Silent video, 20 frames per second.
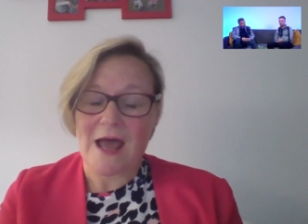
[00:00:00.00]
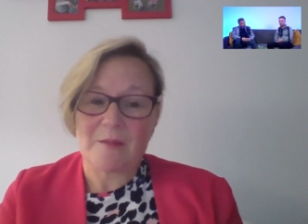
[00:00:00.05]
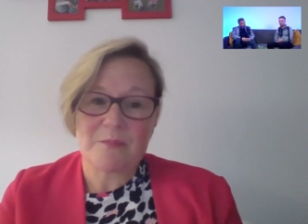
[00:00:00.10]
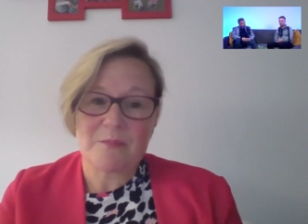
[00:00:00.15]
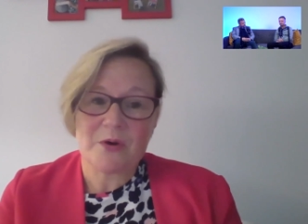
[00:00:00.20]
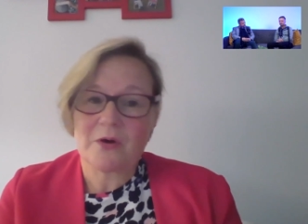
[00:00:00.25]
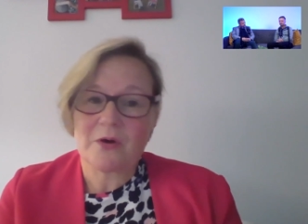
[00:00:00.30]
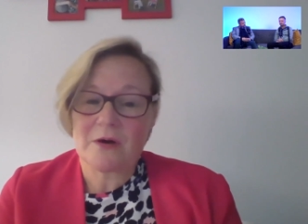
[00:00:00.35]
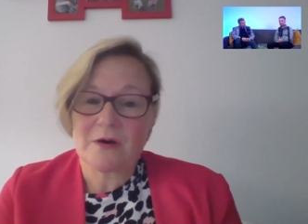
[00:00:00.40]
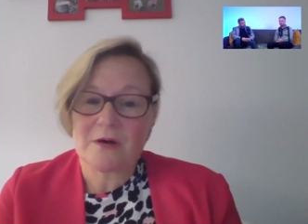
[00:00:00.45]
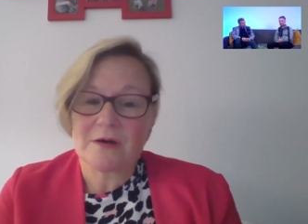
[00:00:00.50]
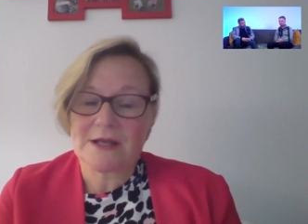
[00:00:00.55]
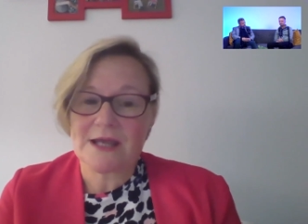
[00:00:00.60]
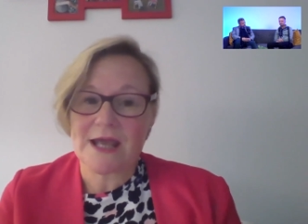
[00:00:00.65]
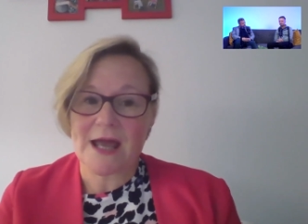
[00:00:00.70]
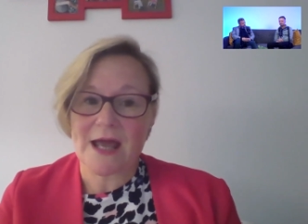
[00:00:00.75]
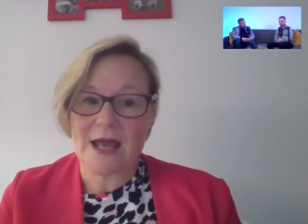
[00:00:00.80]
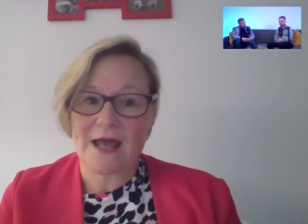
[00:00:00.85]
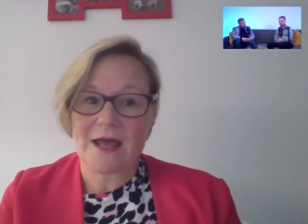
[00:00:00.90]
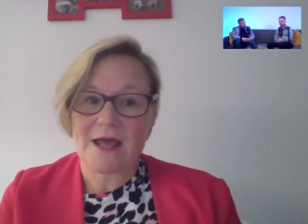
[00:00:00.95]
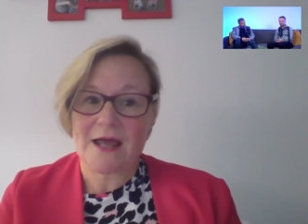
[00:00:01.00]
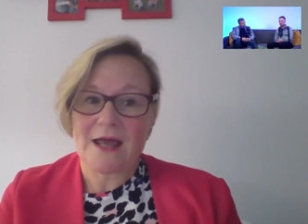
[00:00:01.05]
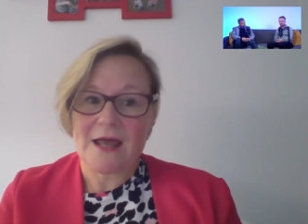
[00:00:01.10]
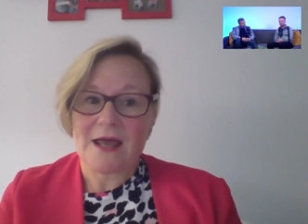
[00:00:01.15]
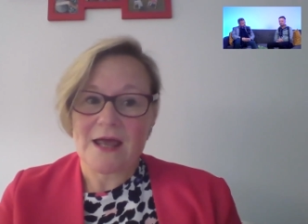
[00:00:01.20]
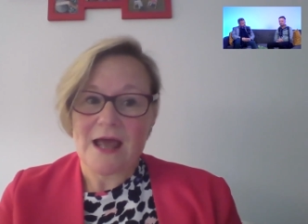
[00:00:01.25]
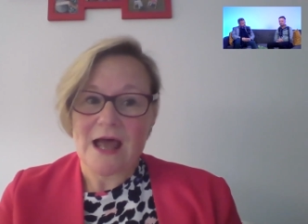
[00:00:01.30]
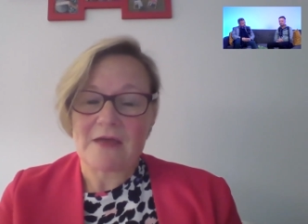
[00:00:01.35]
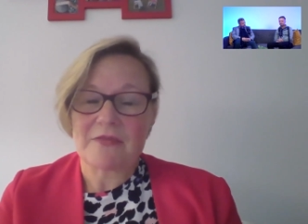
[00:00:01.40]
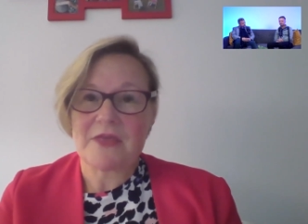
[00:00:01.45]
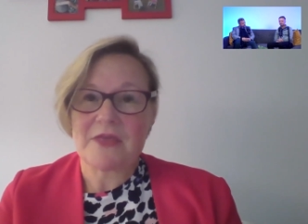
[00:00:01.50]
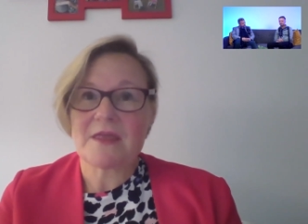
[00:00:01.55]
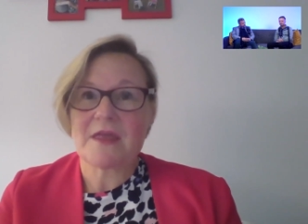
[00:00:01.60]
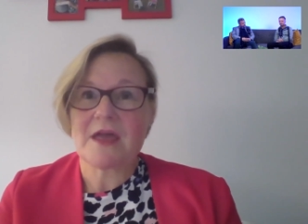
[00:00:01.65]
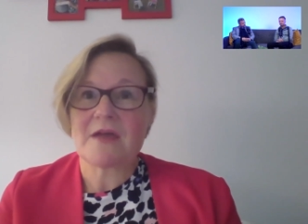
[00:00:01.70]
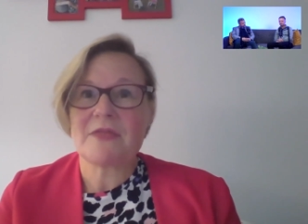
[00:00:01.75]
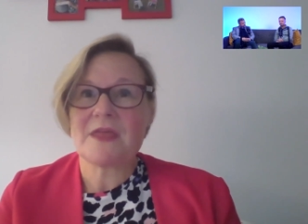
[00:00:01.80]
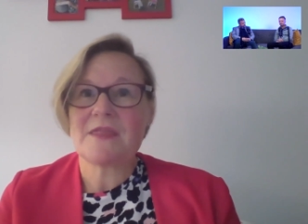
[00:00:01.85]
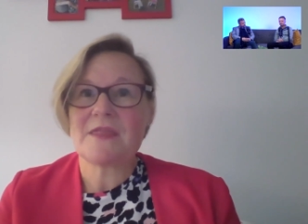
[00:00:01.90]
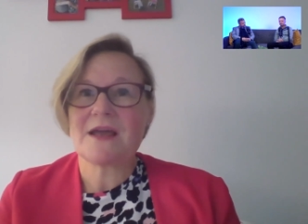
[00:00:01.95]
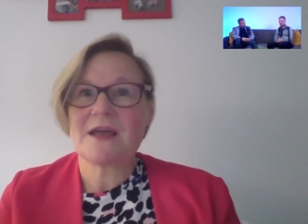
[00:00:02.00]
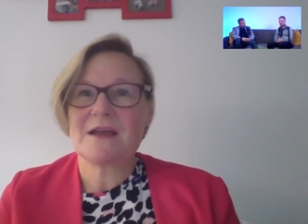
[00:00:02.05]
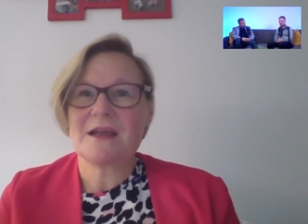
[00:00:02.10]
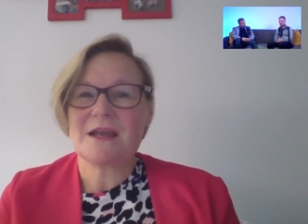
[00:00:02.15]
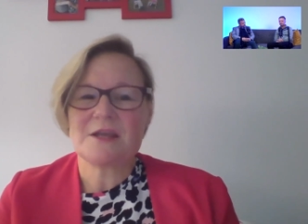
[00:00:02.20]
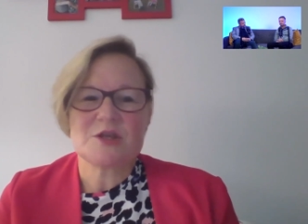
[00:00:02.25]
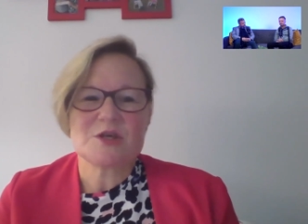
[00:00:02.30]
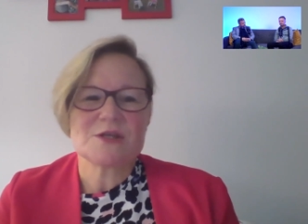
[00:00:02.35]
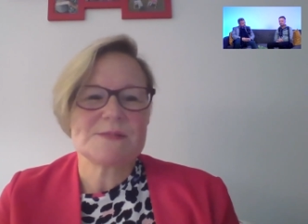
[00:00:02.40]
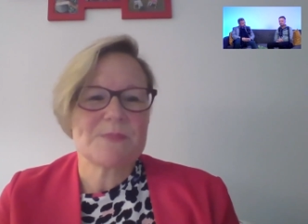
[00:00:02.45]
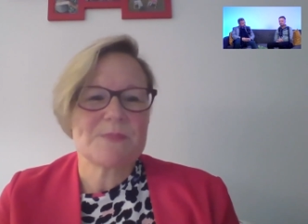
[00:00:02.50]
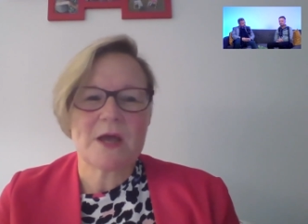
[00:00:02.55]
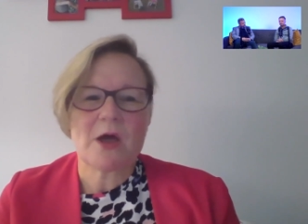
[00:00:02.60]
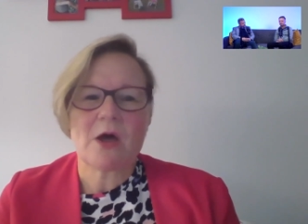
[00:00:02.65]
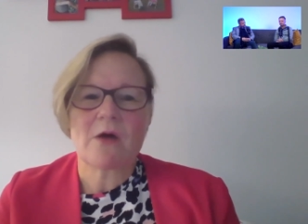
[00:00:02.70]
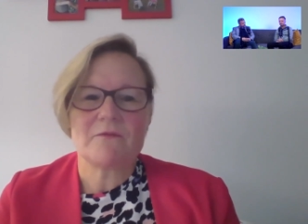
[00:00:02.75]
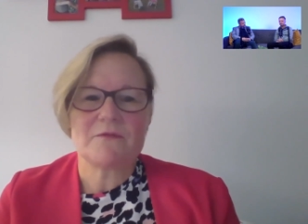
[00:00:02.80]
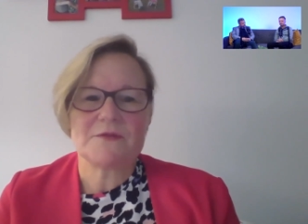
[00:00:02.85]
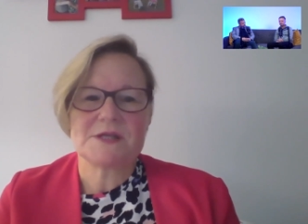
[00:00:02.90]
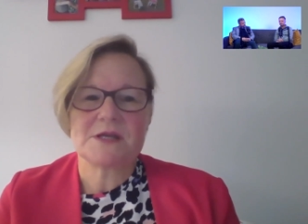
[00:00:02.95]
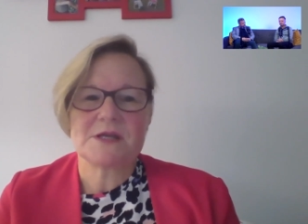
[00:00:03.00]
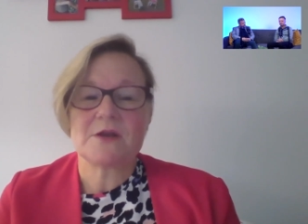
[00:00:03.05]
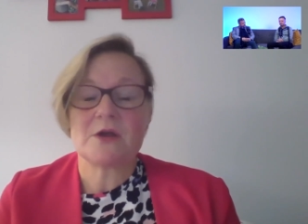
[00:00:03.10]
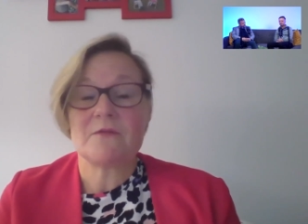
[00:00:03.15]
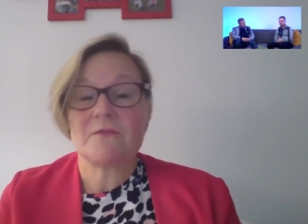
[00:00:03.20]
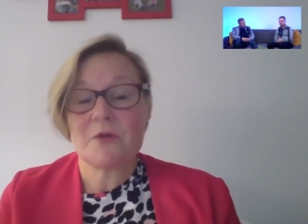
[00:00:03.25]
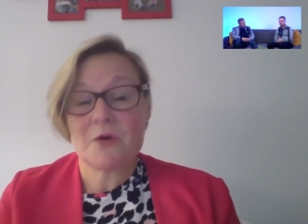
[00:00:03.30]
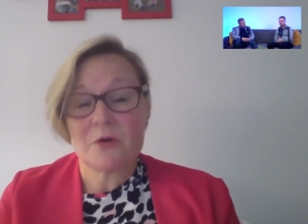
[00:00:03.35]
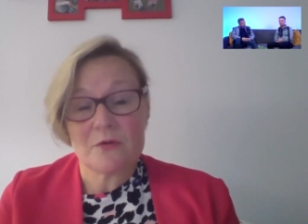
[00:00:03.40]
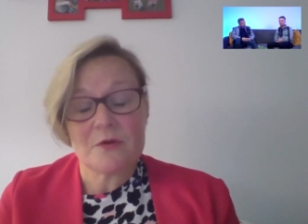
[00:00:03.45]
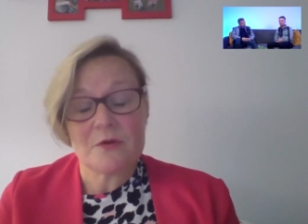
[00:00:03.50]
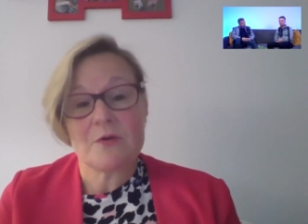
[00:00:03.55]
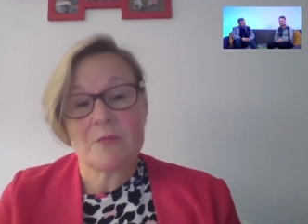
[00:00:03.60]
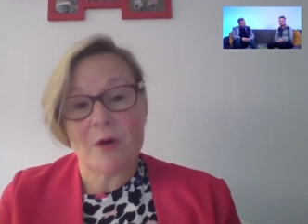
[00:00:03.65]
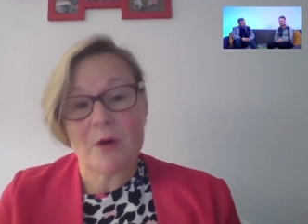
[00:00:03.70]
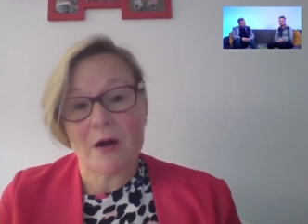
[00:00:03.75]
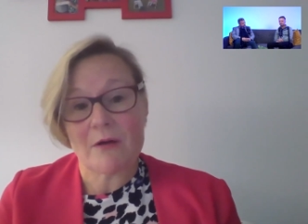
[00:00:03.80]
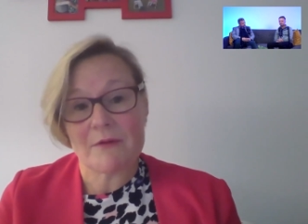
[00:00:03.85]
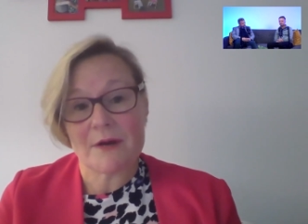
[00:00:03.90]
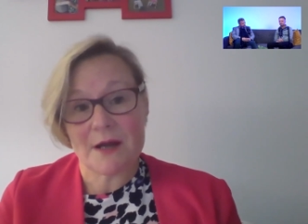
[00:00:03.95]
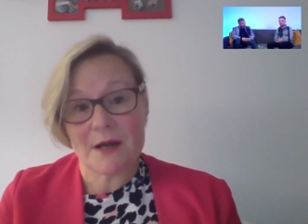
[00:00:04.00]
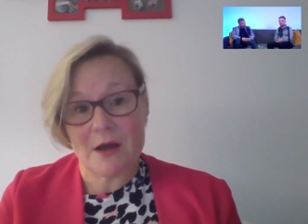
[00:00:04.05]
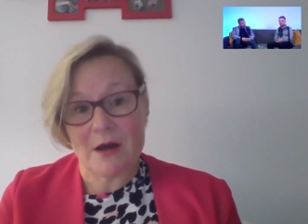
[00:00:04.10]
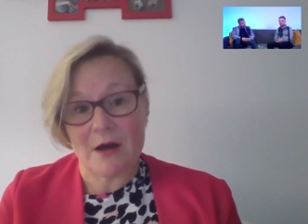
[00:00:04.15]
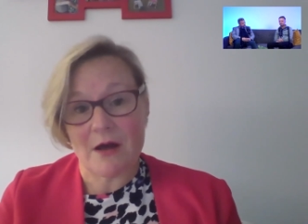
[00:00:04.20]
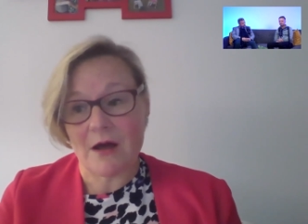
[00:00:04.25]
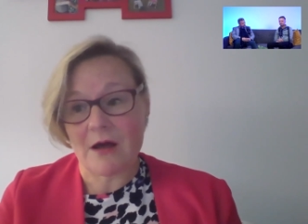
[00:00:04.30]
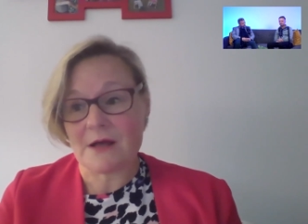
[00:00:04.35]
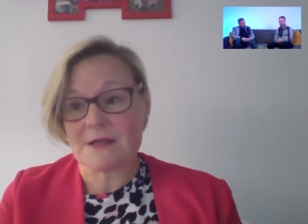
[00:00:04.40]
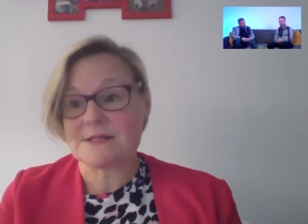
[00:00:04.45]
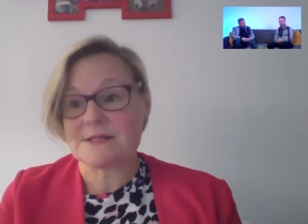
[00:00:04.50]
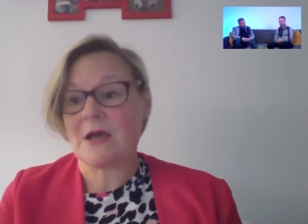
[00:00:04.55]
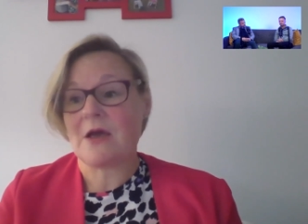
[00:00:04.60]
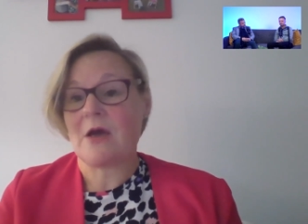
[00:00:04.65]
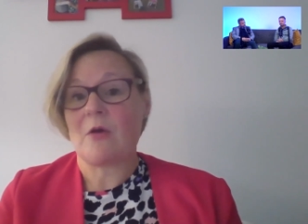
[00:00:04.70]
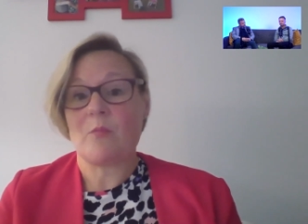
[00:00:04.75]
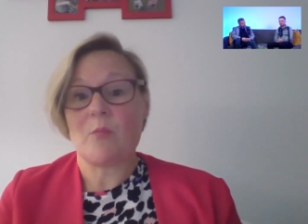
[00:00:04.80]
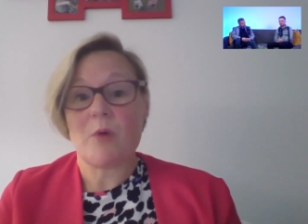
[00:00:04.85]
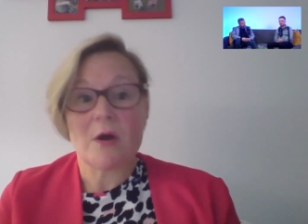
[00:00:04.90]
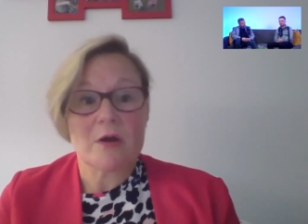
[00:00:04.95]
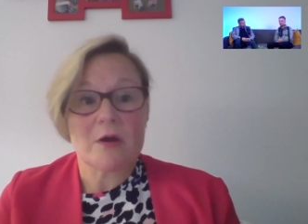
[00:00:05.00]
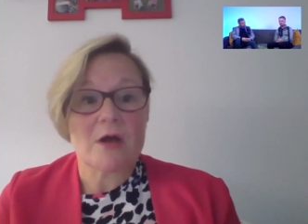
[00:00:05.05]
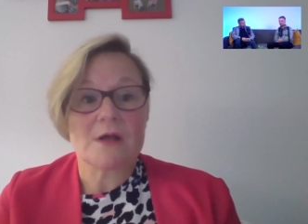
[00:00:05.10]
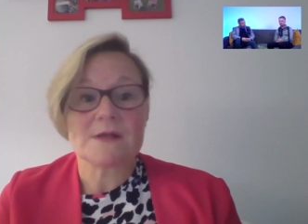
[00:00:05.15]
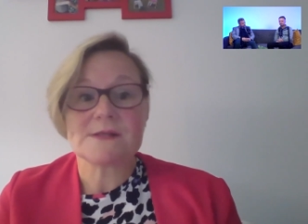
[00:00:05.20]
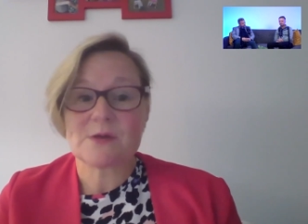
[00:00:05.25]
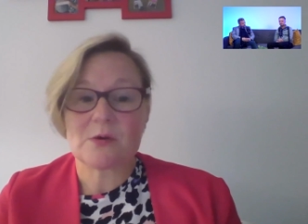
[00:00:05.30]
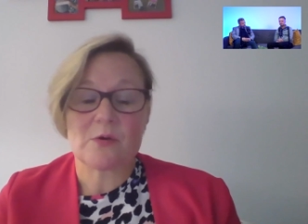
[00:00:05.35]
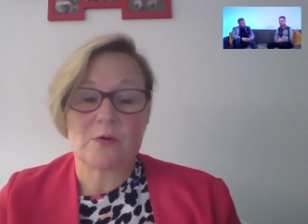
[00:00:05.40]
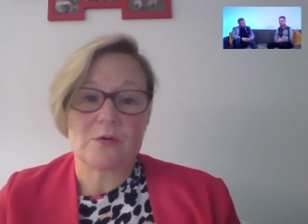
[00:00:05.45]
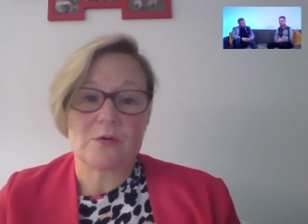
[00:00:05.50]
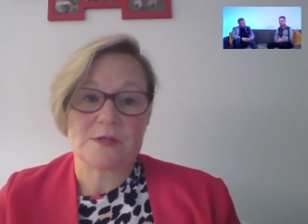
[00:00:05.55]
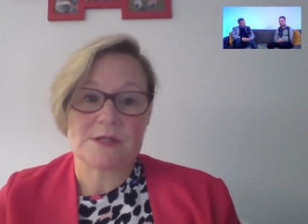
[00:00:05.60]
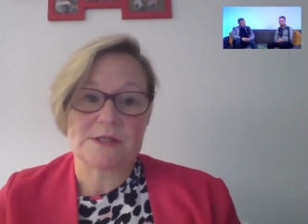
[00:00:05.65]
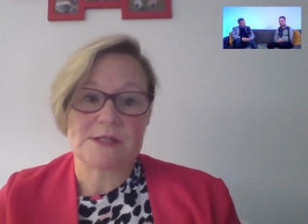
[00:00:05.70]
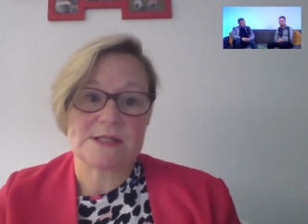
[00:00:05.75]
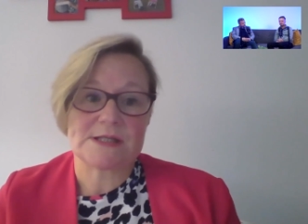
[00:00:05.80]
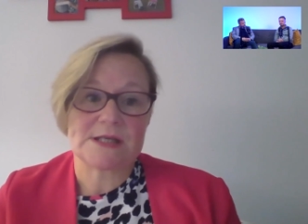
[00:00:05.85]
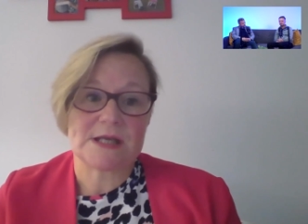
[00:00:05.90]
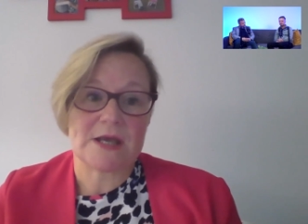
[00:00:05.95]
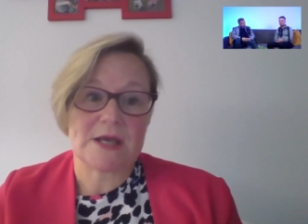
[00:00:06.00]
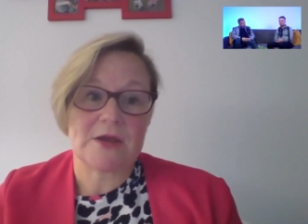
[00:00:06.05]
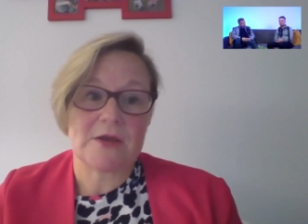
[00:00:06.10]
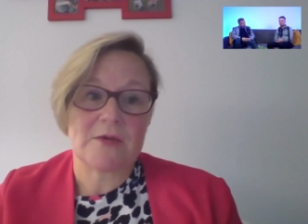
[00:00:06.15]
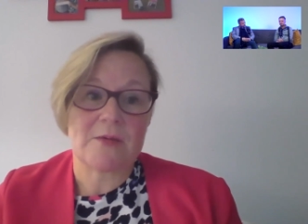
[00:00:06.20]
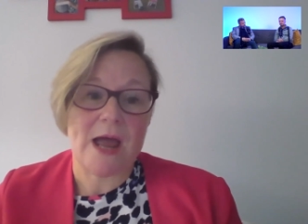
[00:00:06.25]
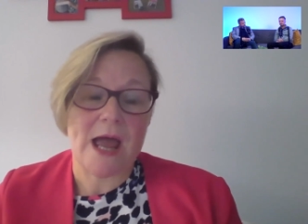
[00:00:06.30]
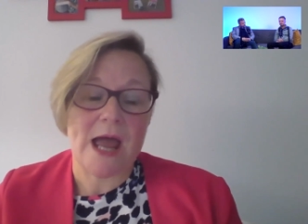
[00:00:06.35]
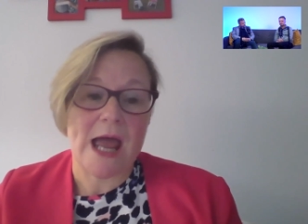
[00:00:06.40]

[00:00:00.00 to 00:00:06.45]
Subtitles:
But yeah, I think that just be confident of who you are in God, what God's called you to do,